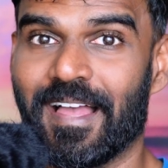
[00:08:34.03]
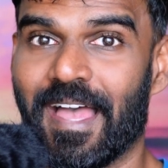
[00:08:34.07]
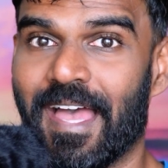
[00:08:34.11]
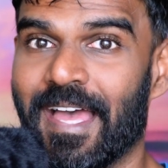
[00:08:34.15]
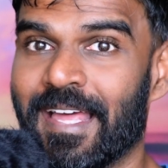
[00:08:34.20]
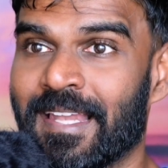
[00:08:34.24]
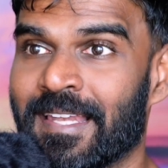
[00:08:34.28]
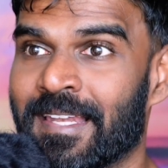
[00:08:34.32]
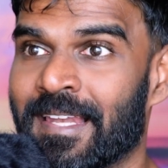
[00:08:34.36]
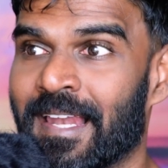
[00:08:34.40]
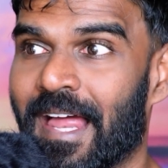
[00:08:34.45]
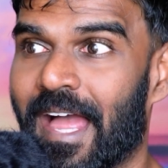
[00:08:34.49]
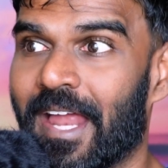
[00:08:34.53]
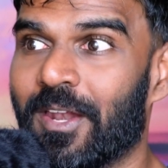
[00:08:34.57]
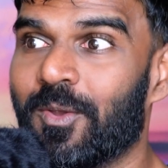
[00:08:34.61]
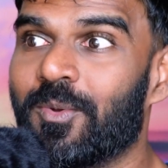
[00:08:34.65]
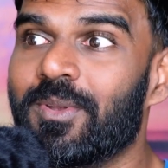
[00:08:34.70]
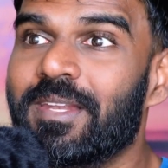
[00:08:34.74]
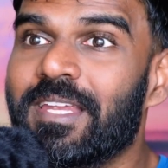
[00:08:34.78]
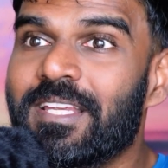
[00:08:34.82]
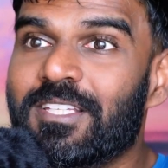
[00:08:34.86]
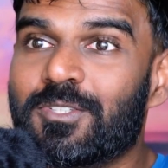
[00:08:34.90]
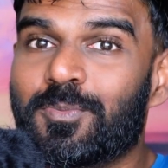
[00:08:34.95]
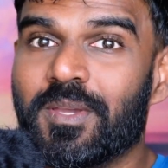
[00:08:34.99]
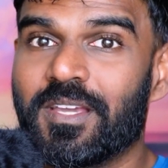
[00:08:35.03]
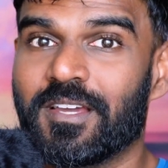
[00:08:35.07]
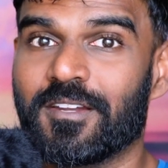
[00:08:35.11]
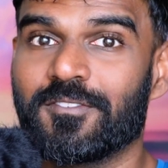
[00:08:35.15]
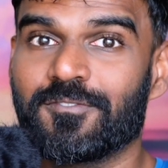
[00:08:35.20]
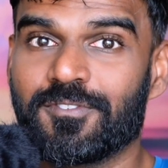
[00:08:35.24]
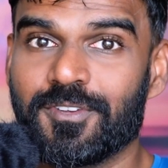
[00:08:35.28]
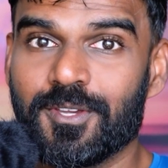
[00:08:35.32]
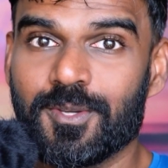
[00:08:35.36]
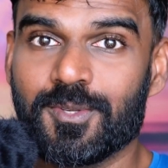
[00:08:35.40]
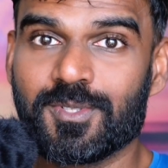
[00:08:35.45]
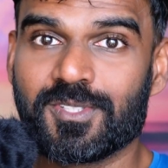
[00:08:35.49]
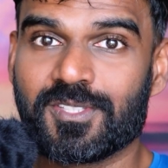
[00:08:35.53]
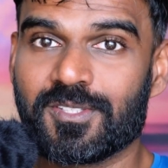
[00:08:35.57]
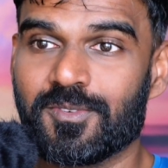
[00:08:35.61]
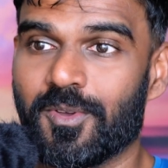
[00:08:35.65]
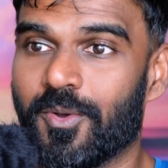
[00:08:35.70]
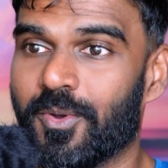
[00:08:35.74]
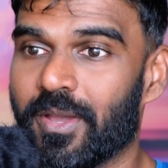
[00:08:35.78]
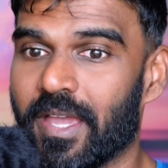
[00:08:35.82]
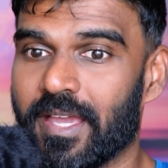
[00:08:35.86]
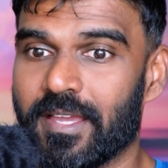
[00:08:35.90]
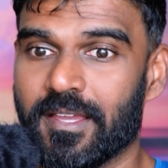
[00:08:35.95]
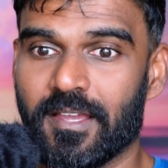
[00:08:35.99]
And I don't need to be confused.
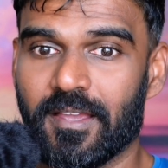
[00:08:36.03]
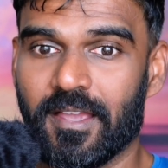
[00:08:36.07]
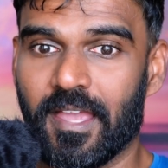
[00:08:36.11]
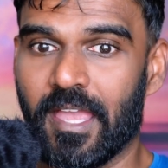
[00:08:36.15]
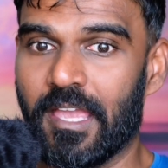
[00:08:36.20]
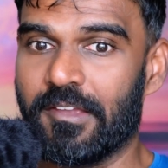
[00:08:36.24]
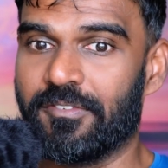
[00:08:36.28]
Okay,